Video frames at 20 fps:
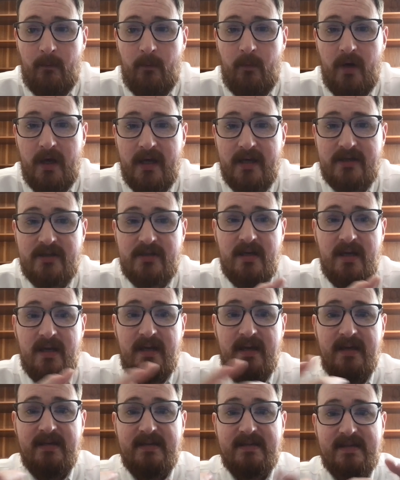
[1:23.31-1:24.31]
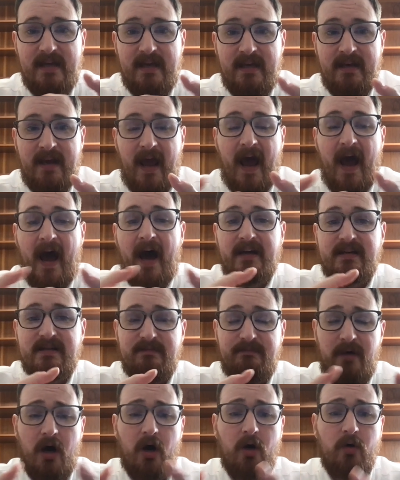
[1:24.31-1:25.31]
which is an
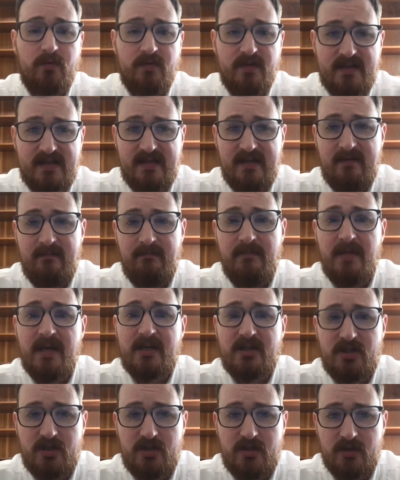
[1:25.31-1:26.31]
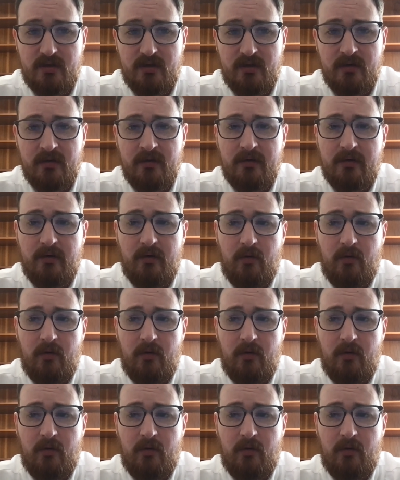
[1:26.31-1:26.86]
act potency mixture,